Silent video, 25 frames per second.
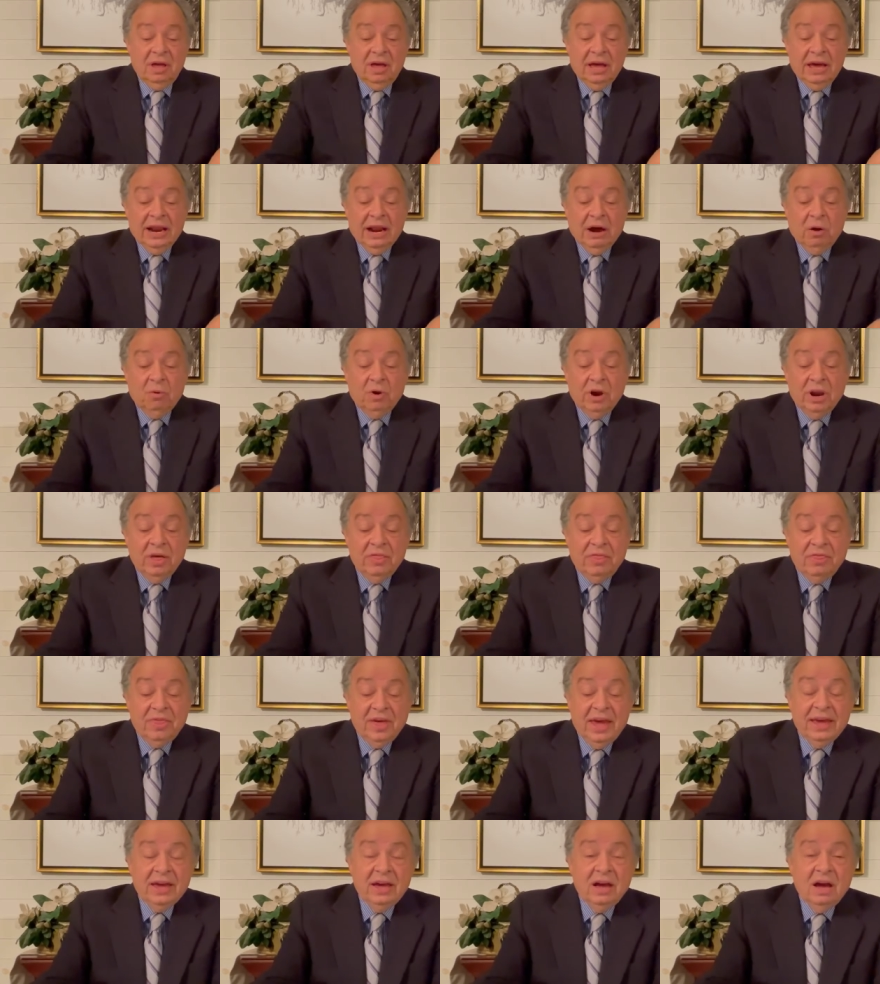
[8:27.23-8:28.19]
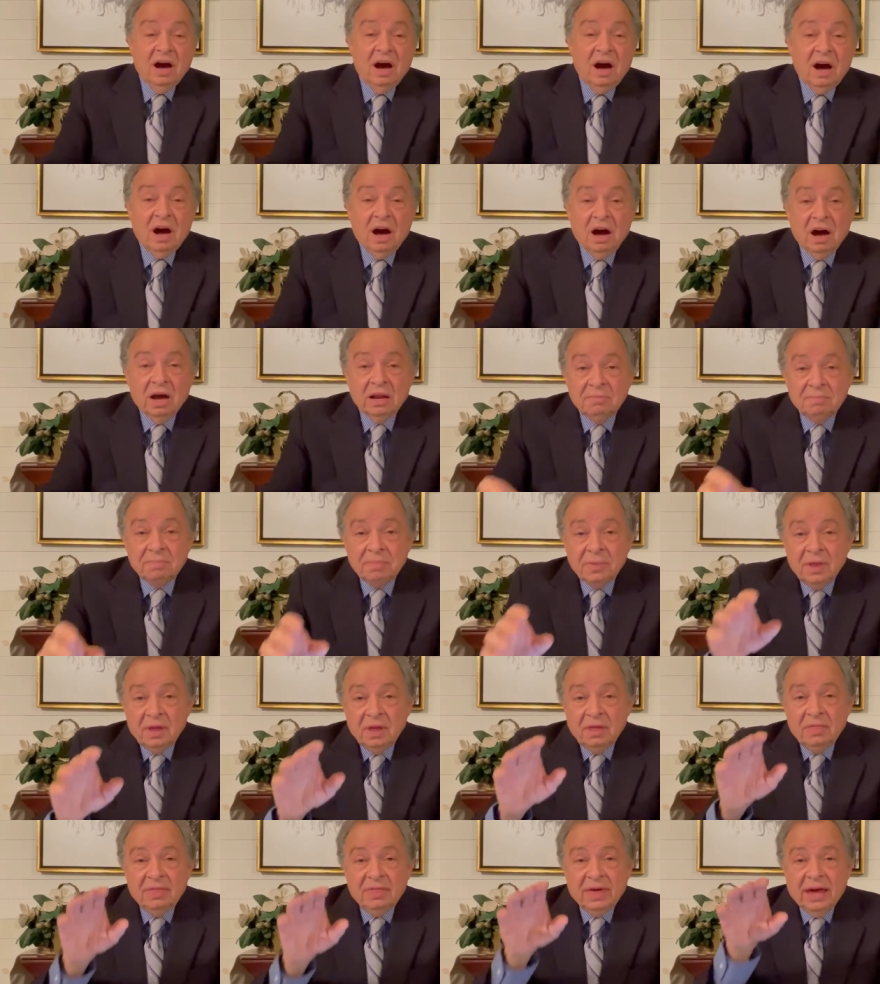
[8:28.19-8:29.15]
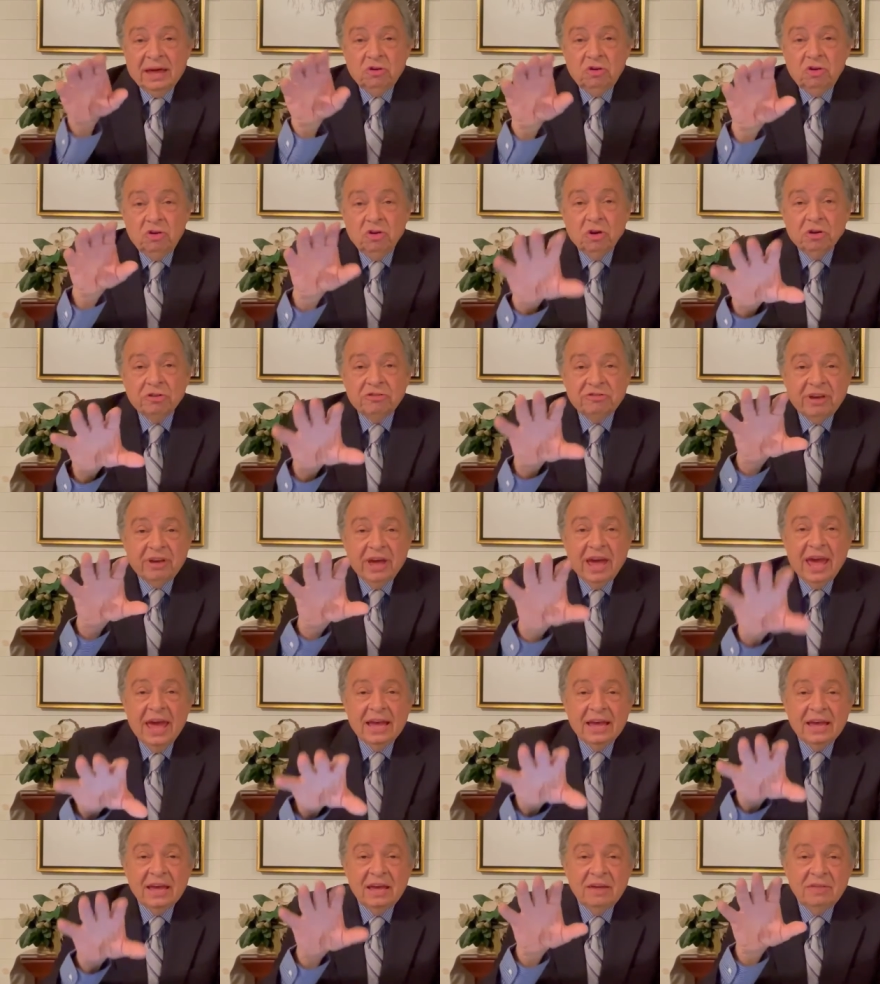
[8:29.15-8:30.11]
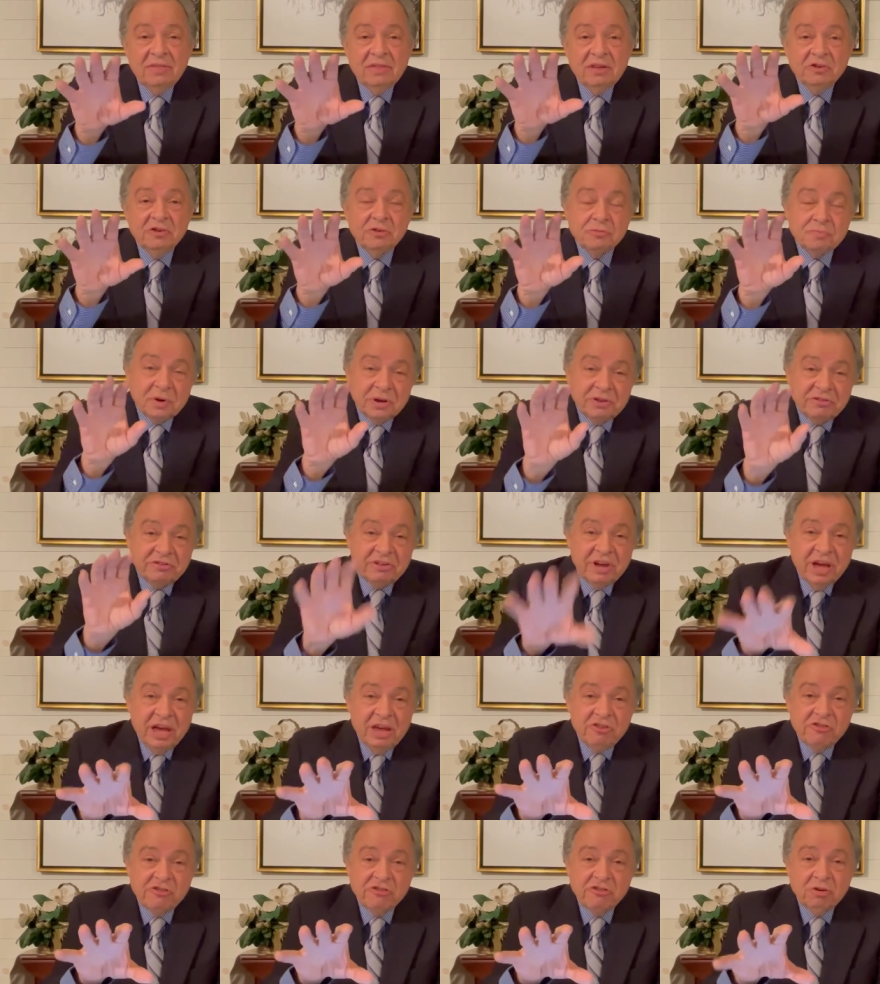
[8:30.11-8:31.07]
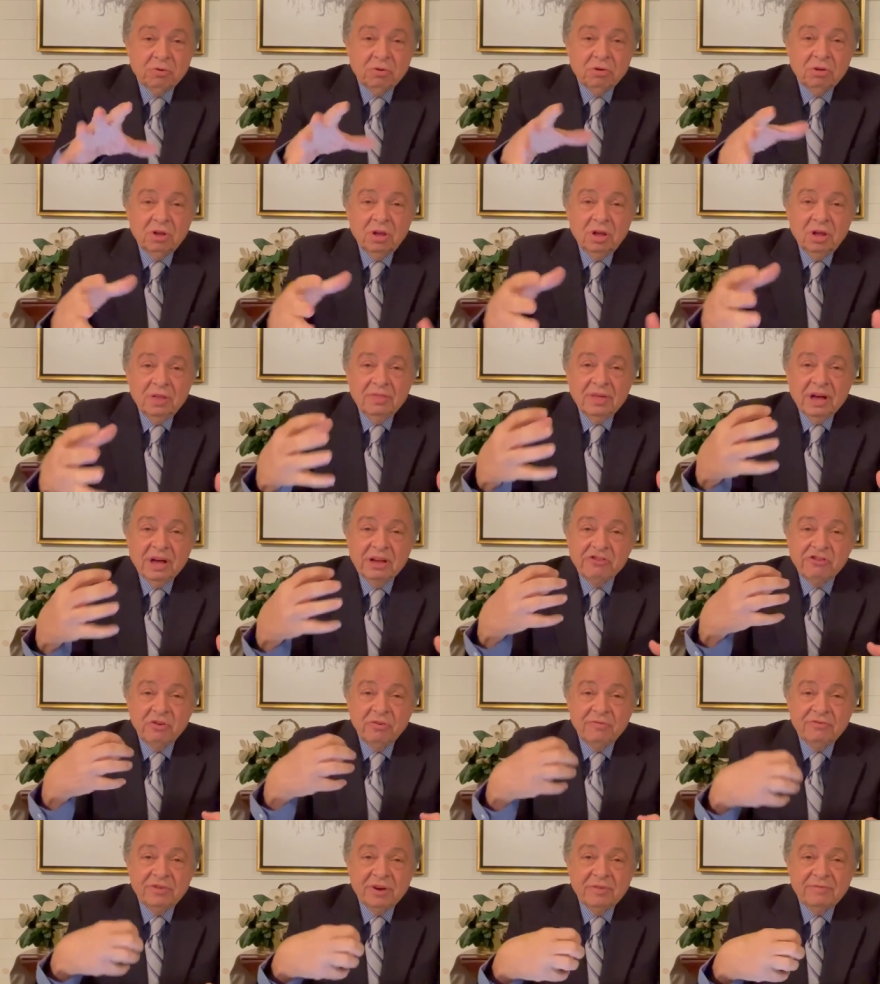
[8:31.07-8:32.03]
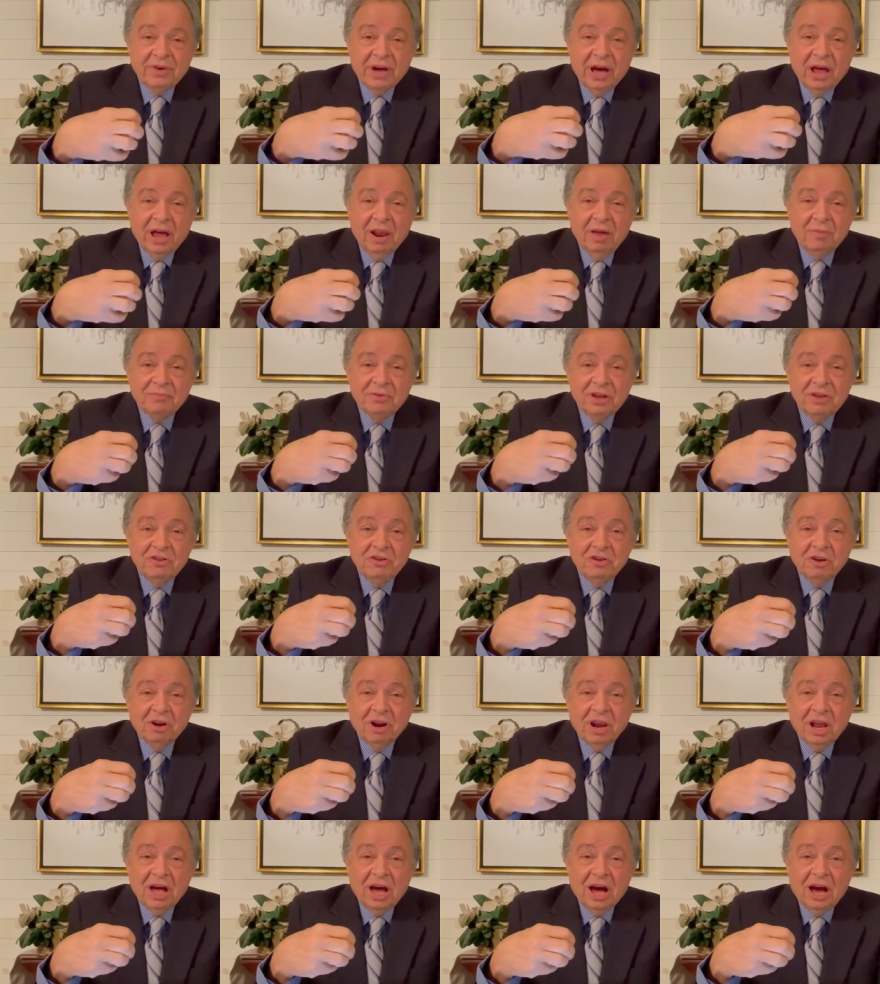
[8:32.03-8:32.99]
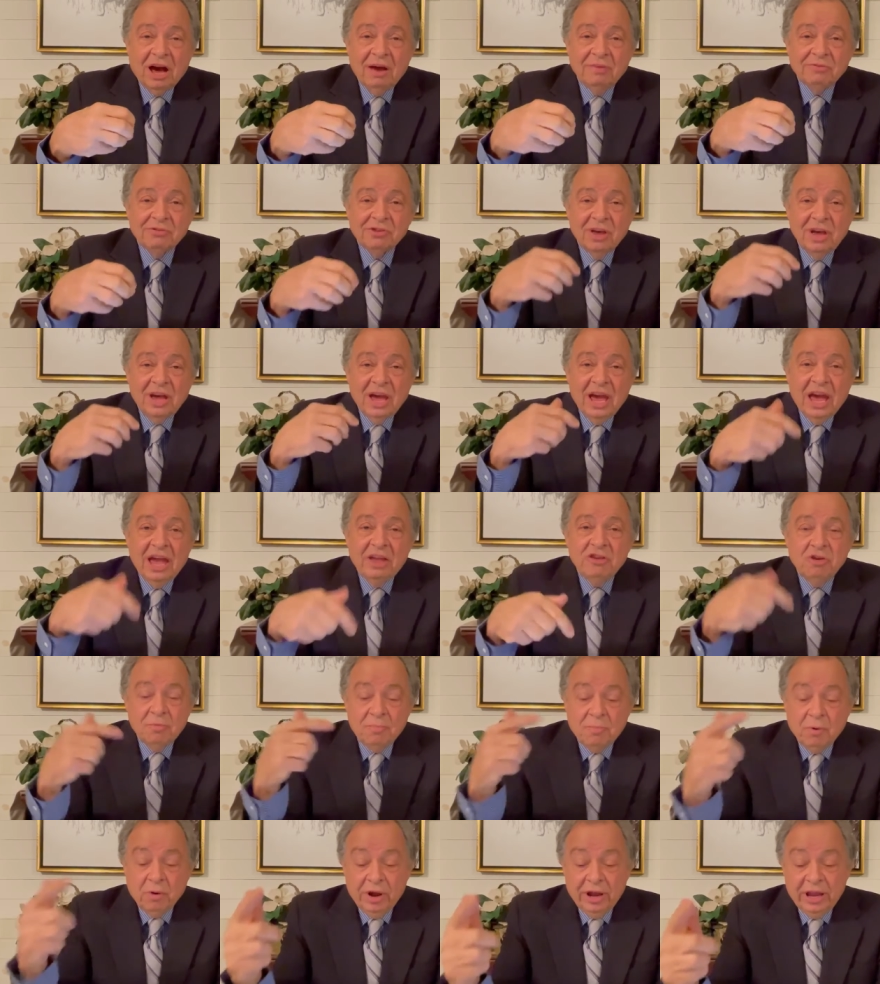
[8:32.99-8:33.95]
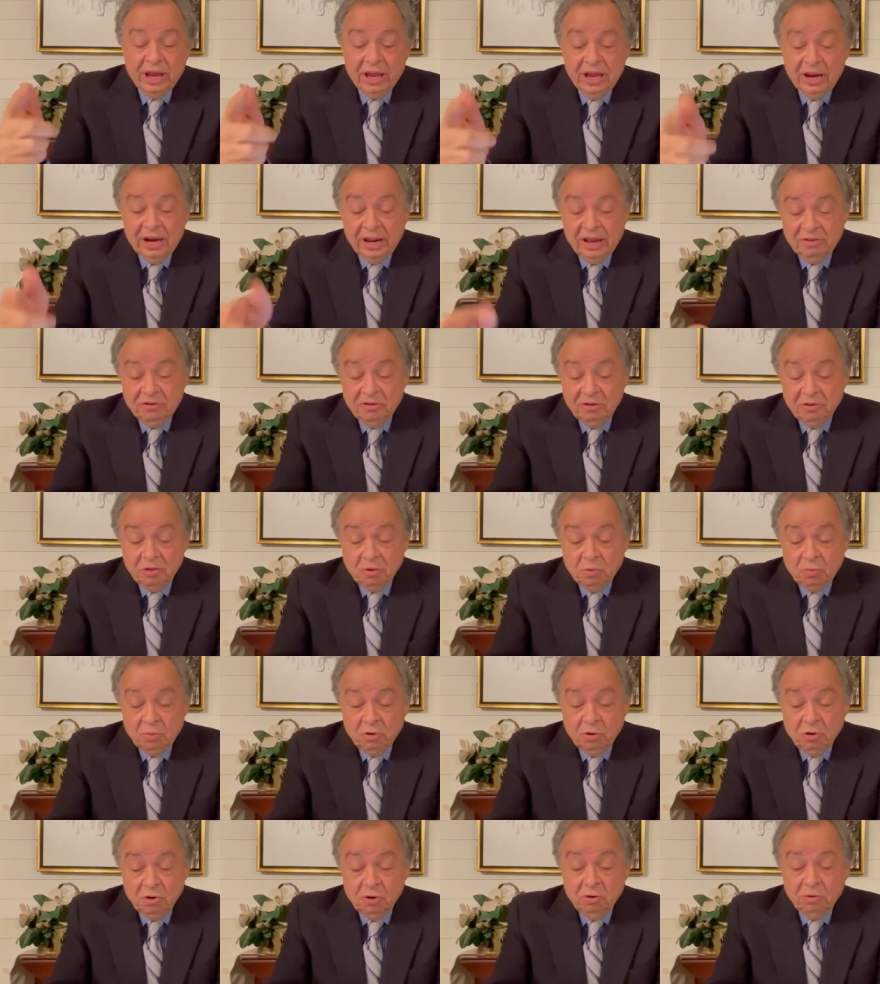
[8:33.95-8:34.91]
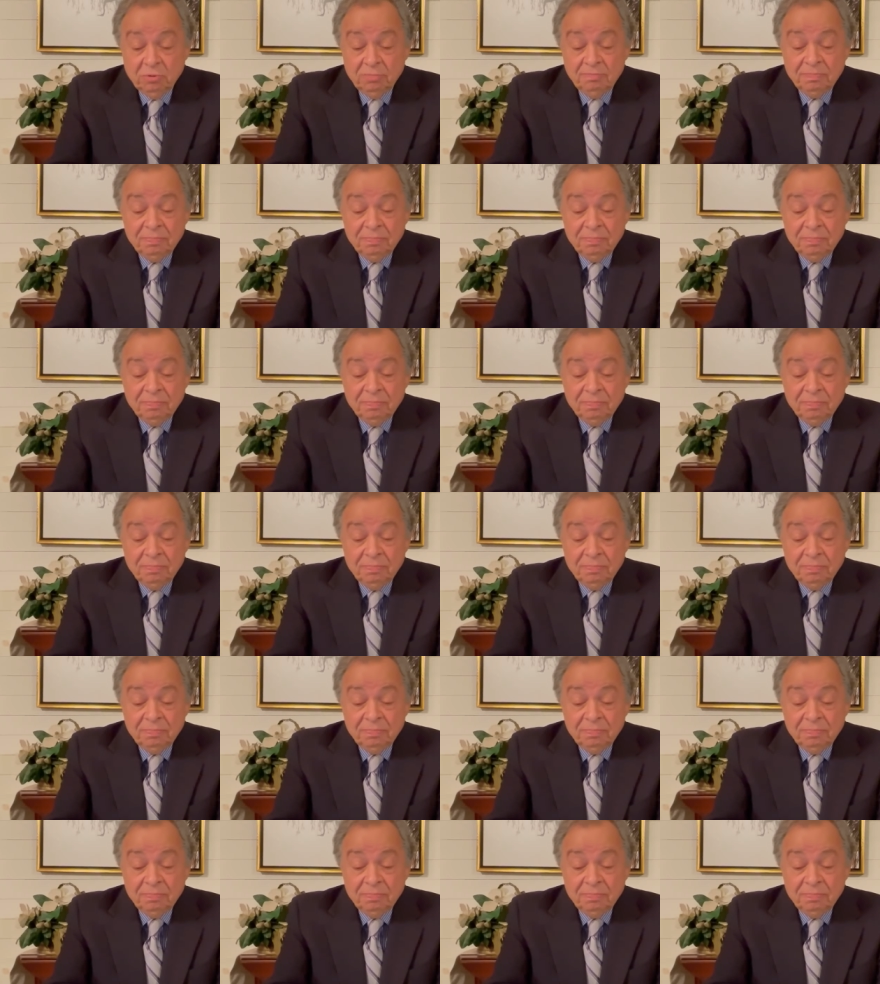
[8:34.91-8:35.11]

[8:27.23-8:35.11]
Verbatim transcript: And I want to thank God that you're taking this potential that you've developed in your lives and you bring it into the world.